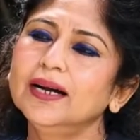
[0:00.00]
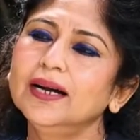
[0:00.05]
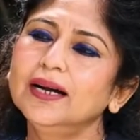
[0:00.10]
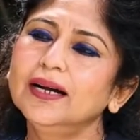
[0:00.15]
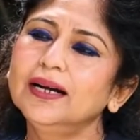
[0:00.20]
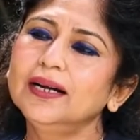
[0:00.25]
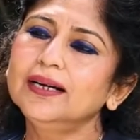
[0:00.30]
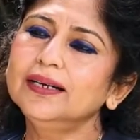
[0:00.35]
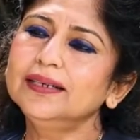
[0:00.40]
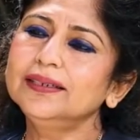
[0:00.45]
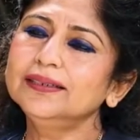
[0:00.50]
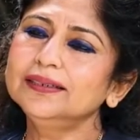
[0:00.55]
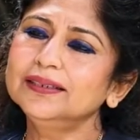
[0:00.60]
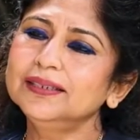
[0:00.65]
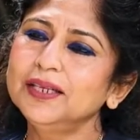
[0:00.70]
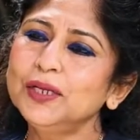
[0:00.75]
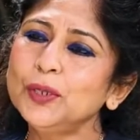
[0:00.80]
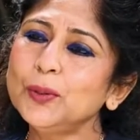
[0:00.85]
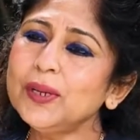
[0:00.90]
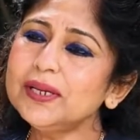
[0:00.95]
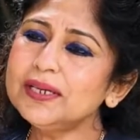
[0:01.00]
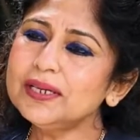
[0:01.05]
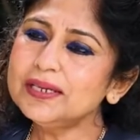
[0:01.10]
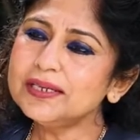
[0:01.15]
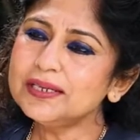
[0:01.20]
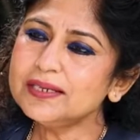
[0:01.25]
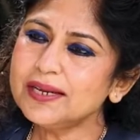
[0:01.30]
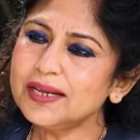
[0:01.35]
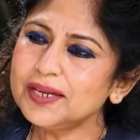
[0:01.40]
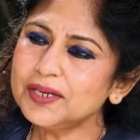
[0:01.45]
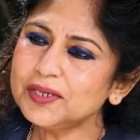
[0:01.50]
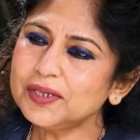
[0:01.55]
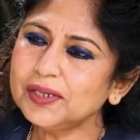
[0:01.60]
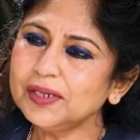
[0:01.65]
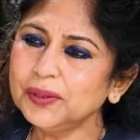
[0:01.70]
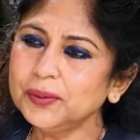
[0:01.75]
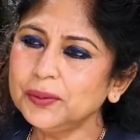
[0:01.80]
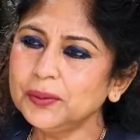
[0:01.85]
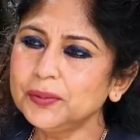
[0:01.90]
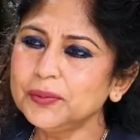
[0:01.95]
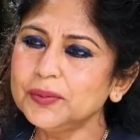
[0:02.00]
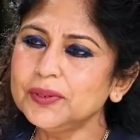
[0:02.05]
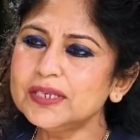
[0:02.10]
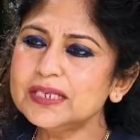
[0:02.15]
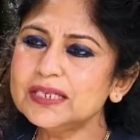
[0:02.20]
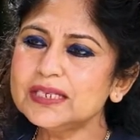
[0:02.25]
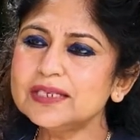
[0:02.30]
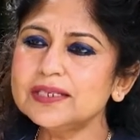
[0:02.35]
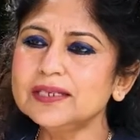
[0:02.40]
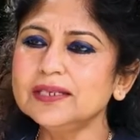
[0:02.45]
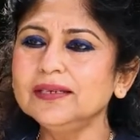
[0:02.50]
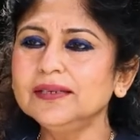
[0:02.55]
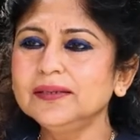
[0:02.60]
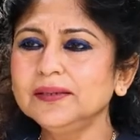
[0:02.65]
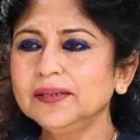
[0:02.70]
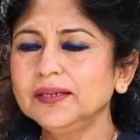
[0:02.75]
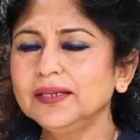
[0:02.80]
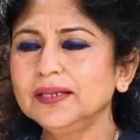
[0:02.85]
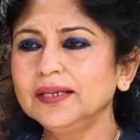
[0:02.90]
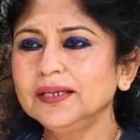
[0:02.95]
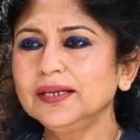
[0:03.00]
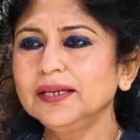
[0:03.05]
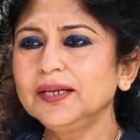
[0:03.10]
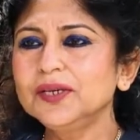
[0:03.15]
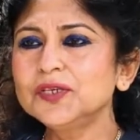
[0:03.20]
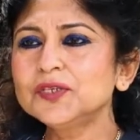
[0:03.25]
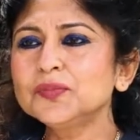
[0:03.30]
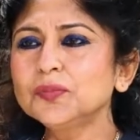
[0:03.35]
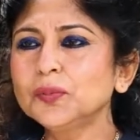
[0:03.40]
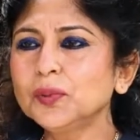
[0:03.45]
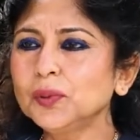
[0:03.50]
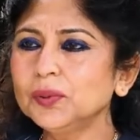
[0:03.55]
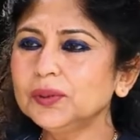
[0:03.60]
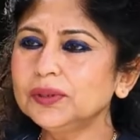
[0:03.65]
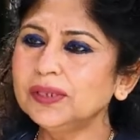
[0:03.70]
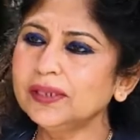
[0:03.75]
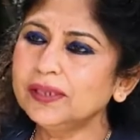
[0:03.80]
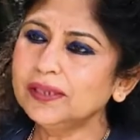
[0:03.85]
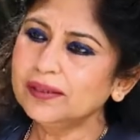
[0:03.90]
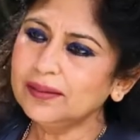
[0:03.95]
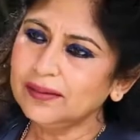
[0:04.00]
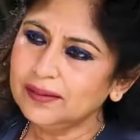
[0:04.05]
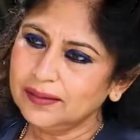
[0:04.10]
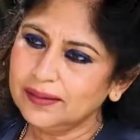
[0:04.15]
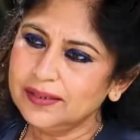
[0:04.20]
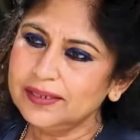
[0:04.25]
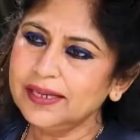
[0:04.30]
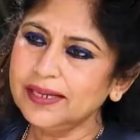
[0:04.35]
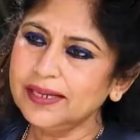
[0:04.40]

Noida International University is more than a